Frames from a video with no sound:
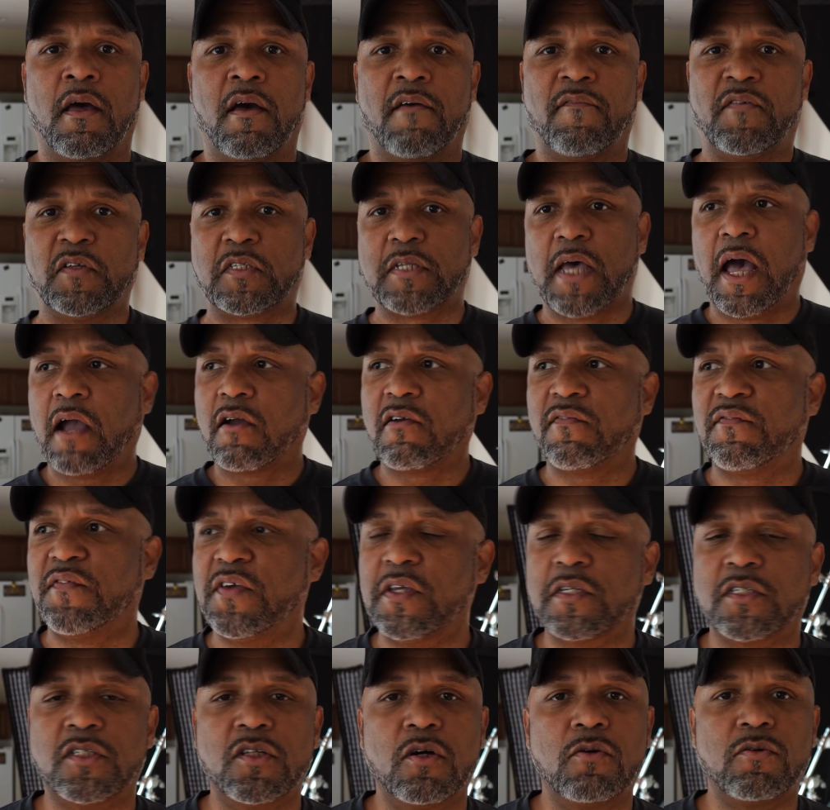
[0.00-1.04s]
Photography
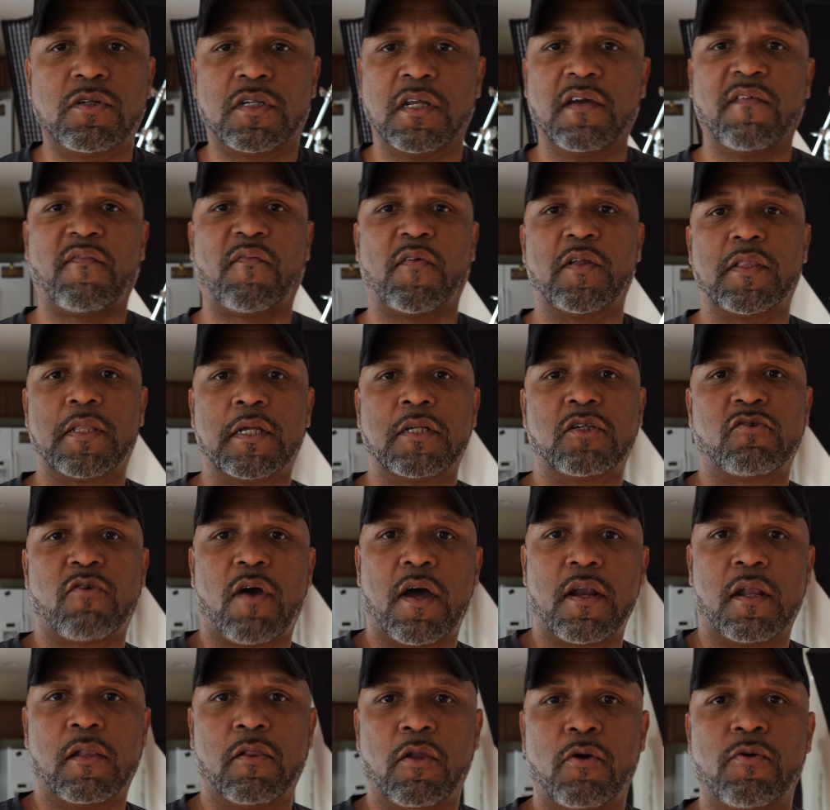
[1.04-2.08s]
is no different than
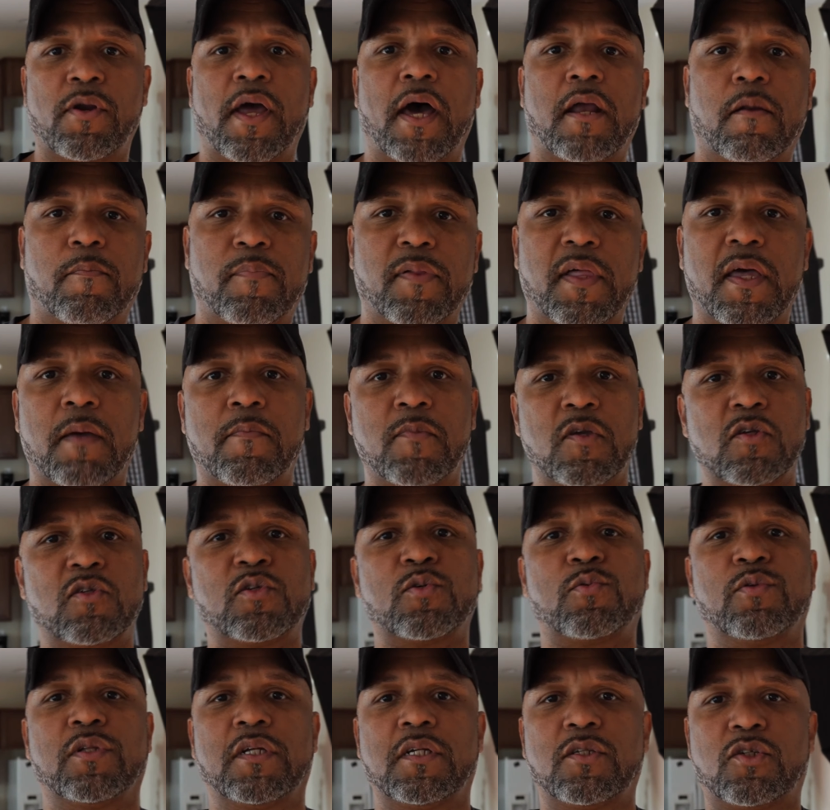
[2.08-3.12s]
trying to learn how to play a
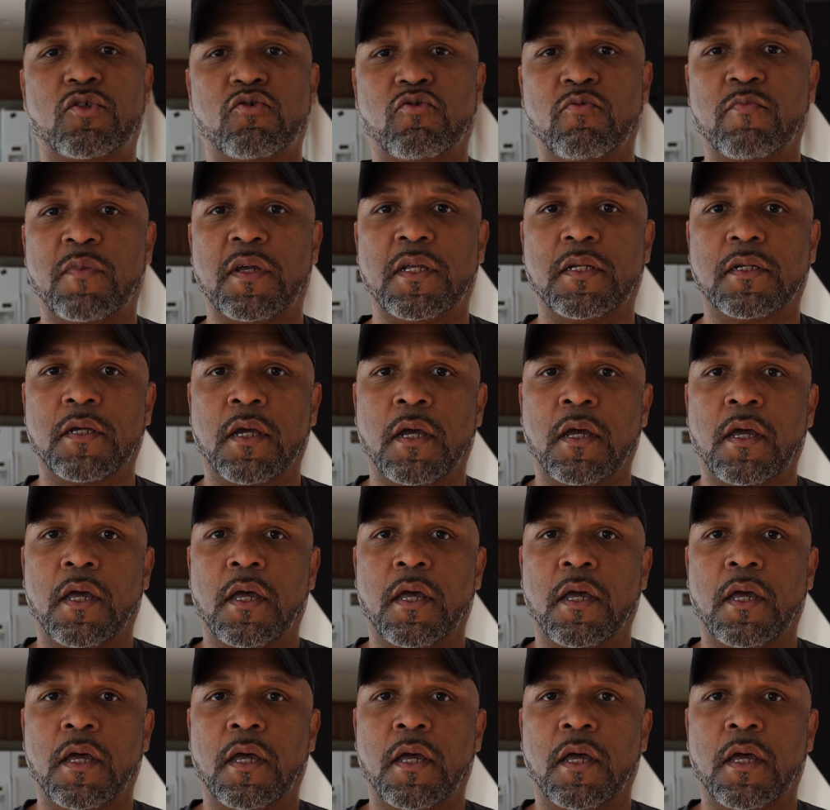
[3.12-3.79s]
musical instrument.